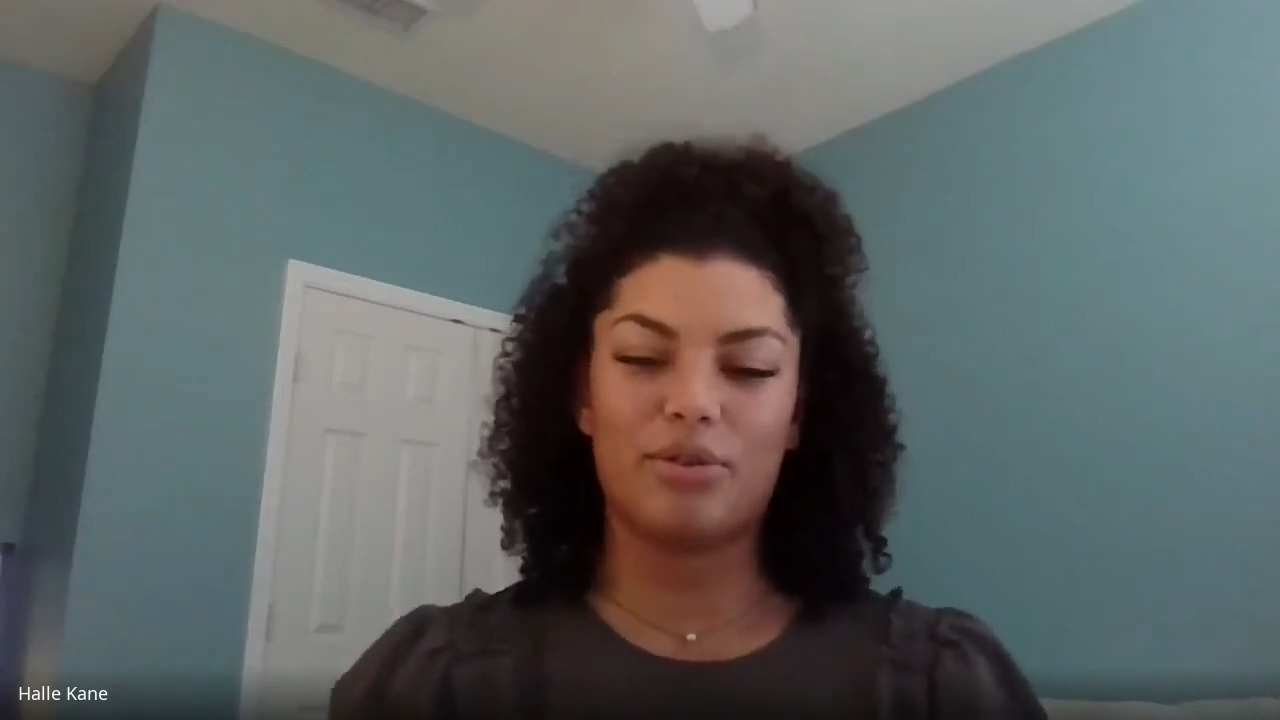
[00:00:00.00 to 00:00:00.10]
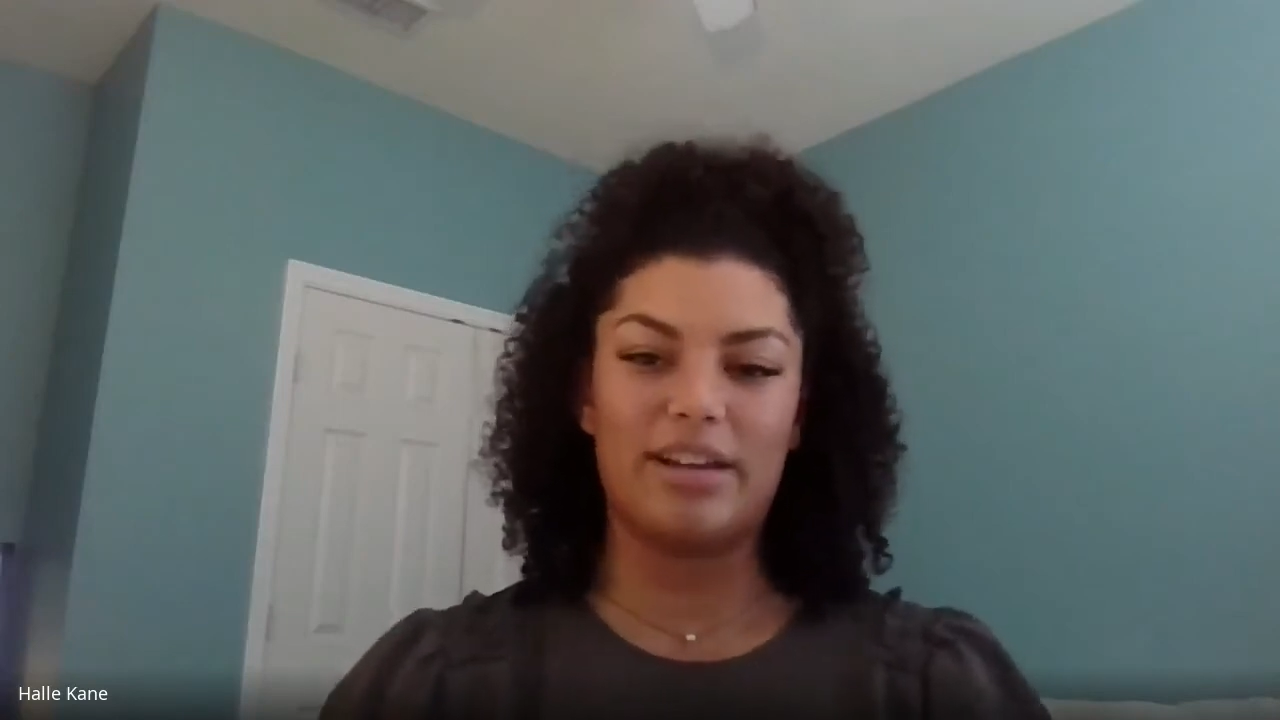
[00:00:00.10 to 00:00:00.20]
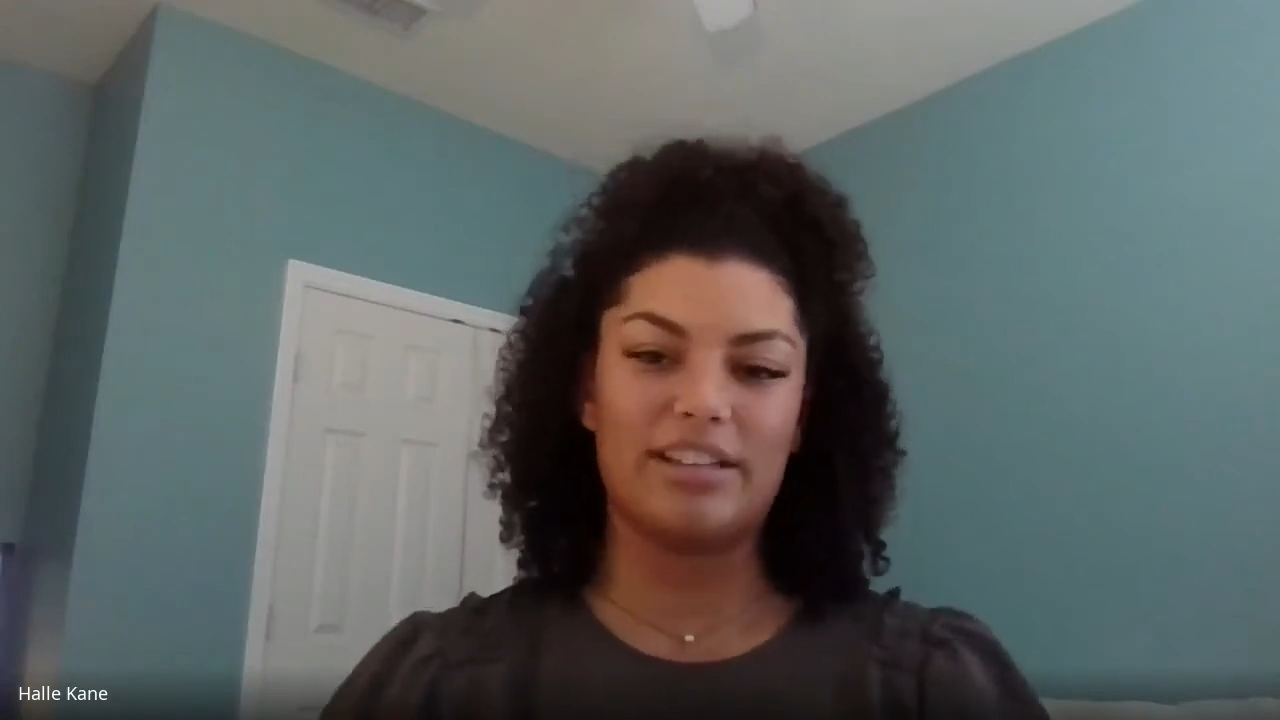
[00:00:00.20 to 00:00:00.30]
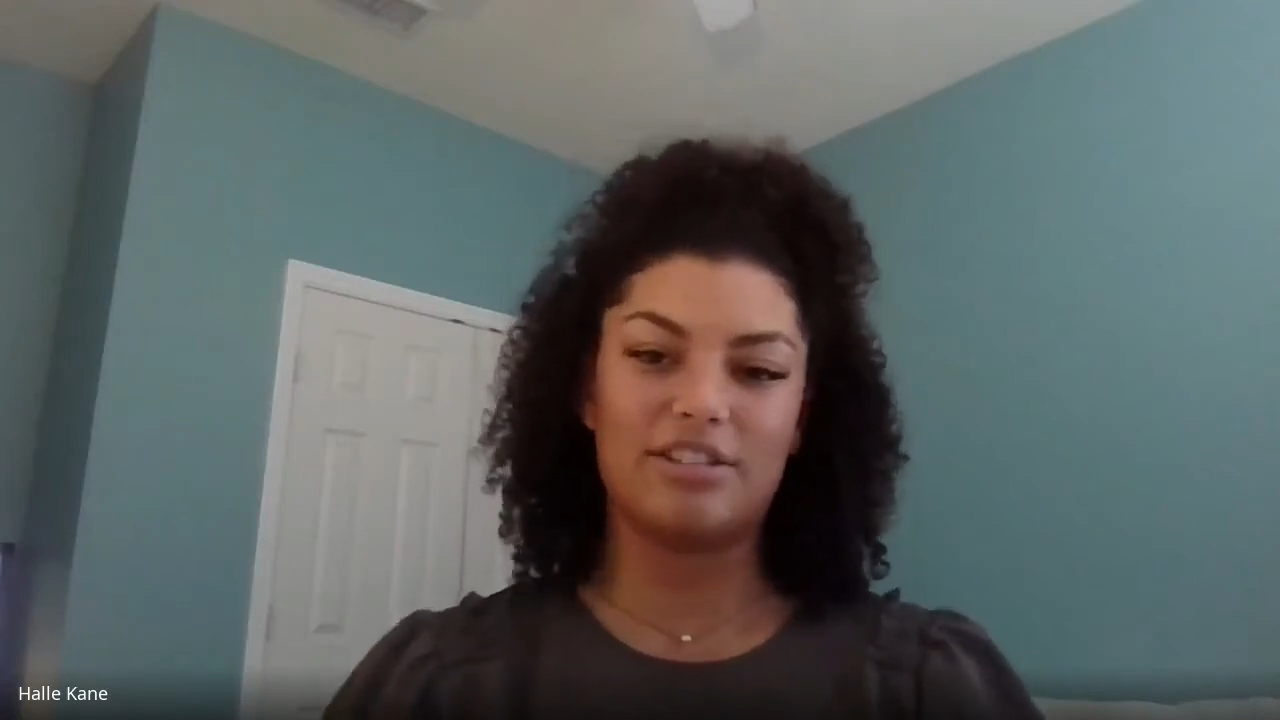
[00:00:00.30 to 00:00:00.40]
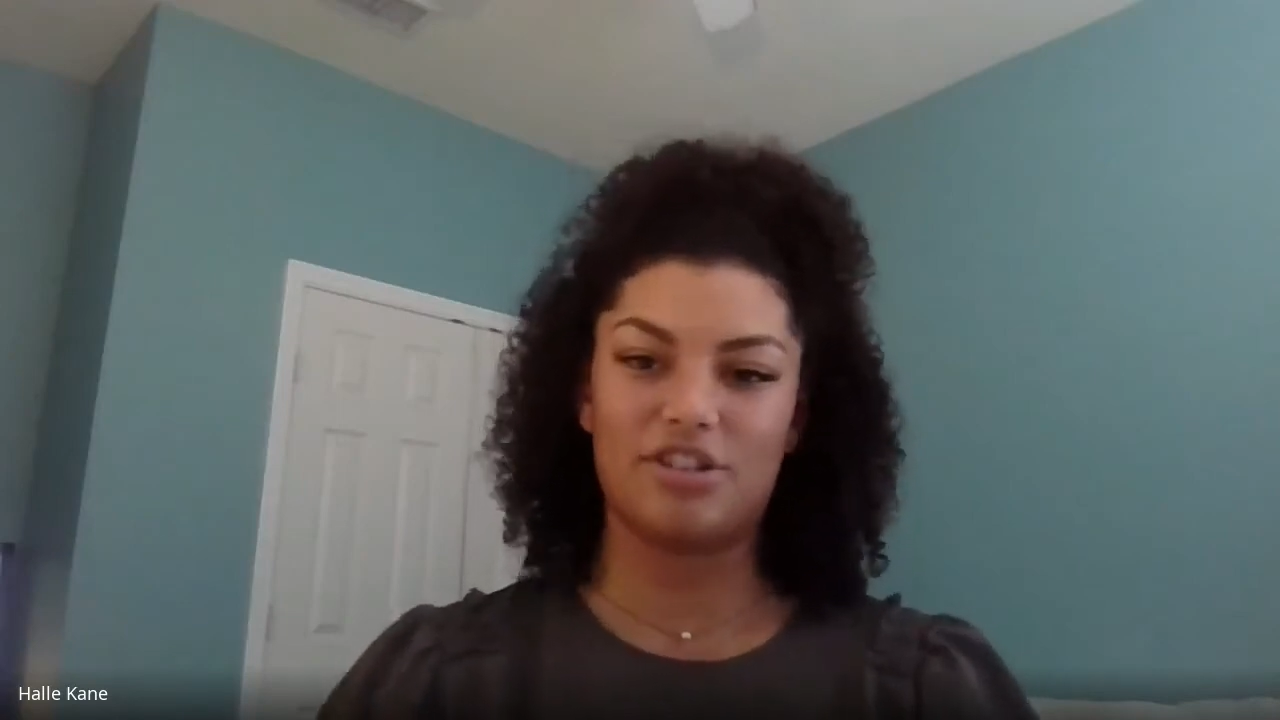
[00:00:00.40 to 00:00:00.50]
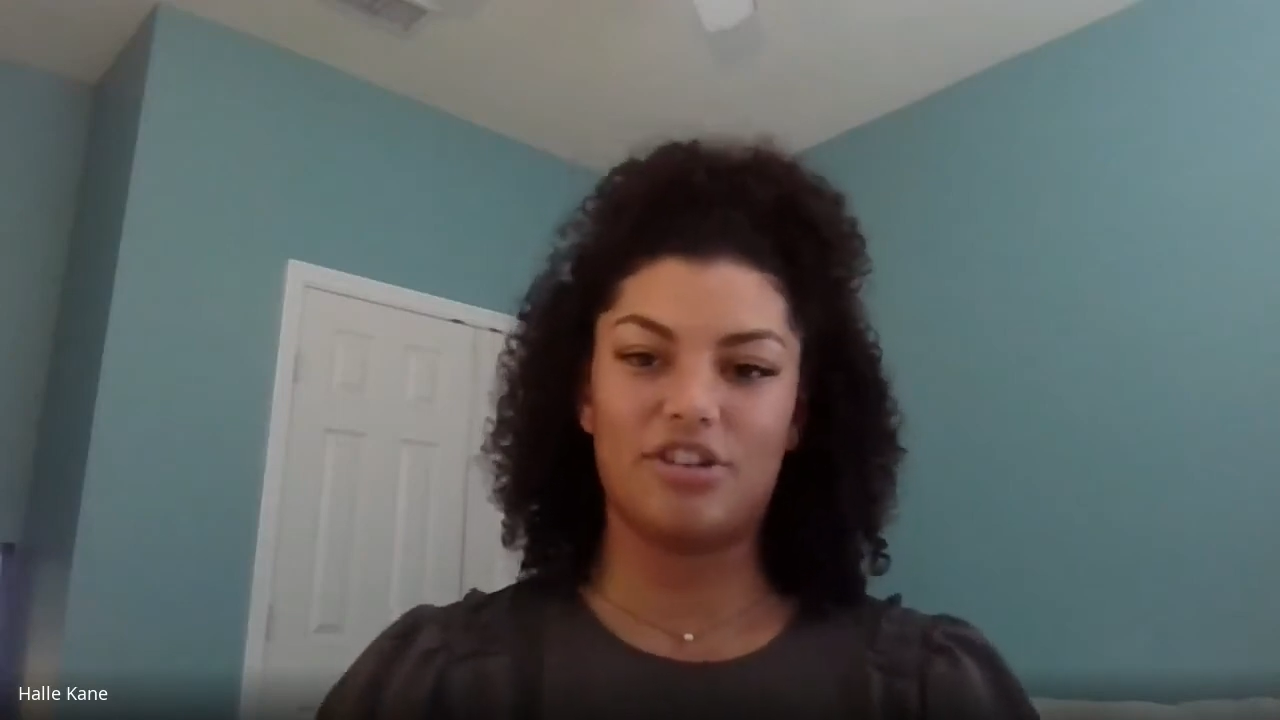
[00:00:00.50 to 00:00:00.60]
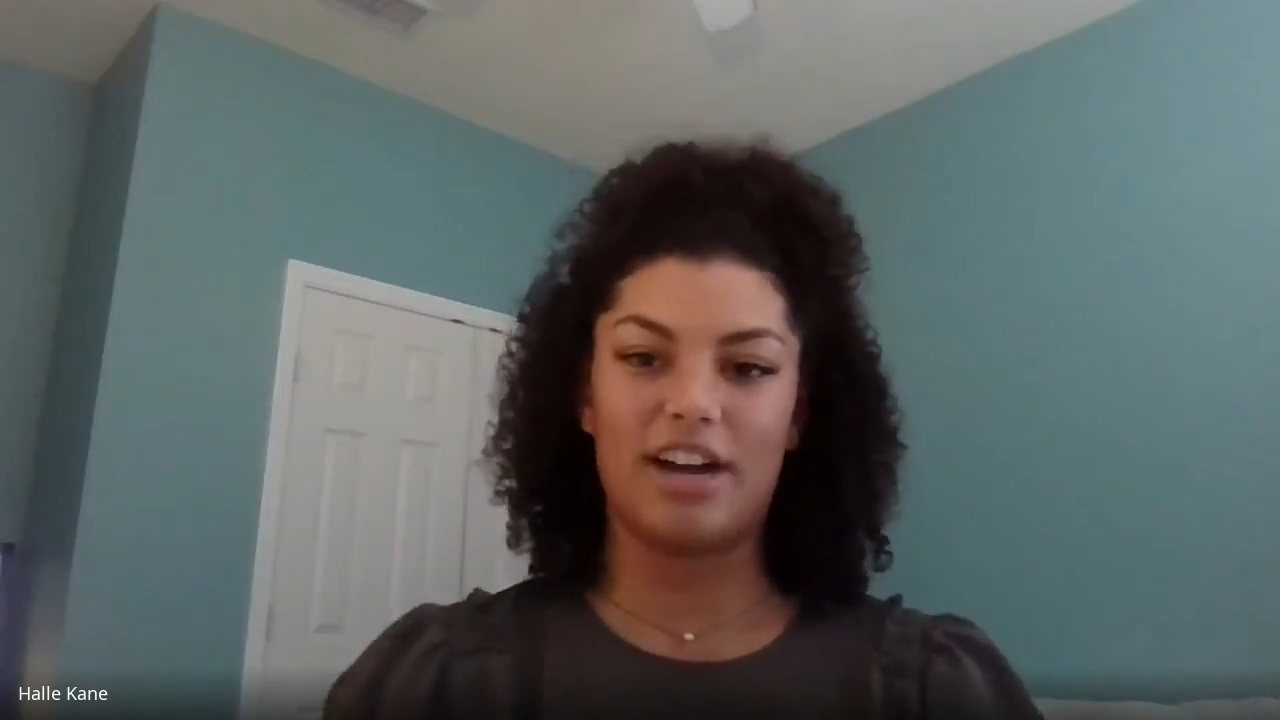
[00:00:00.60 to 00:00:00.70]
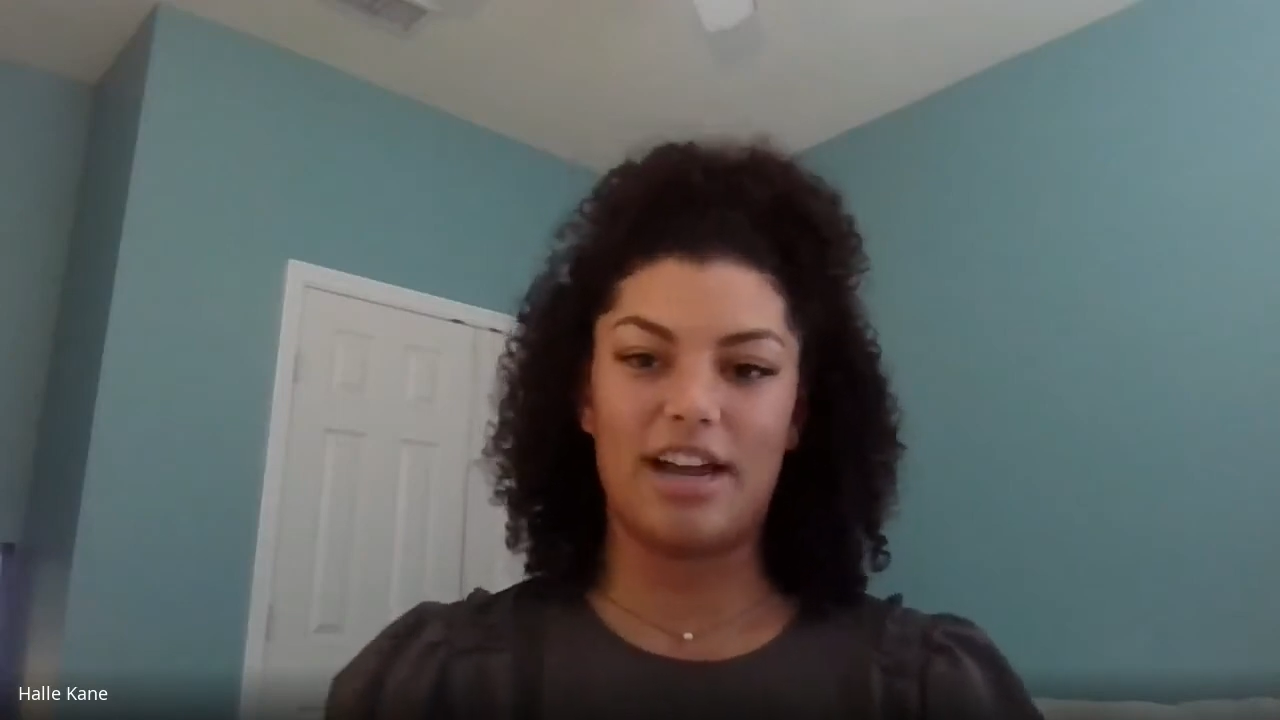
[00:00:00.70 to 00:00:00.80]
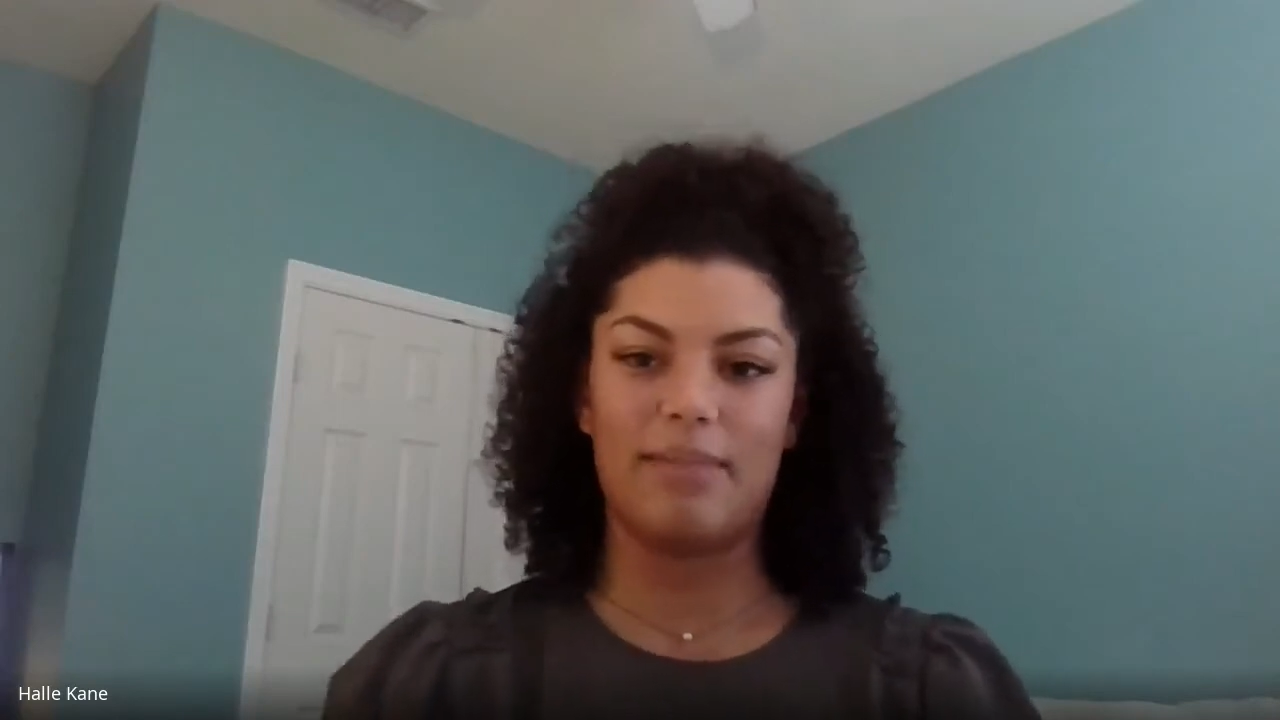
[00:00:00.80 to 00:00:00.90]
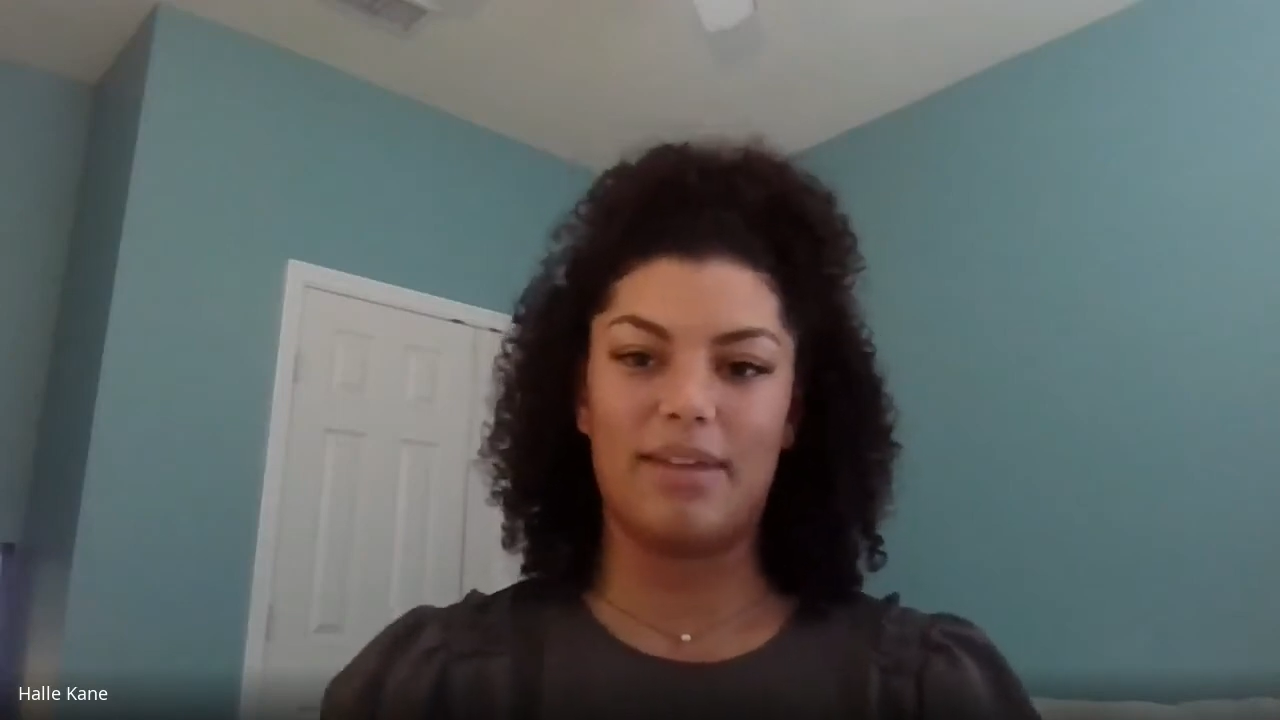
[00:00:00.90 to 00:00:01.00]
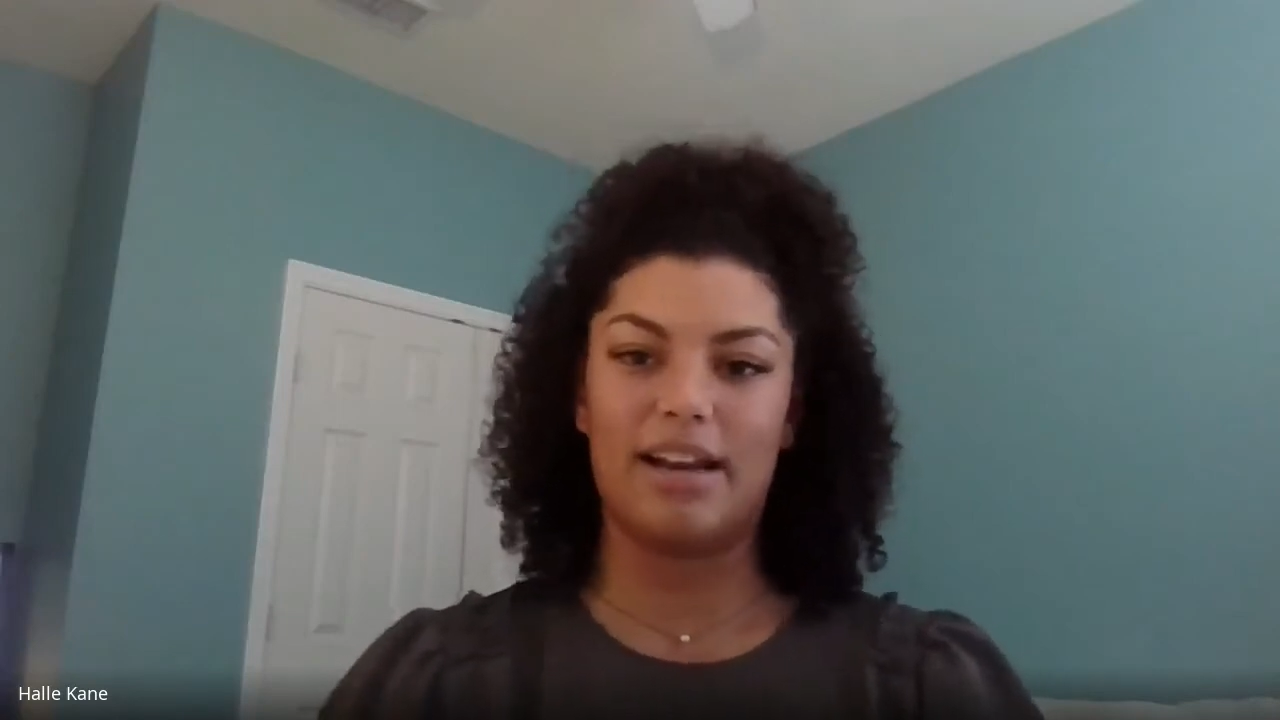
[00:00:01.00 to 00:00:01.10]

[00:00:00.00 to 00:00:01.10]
Instagram.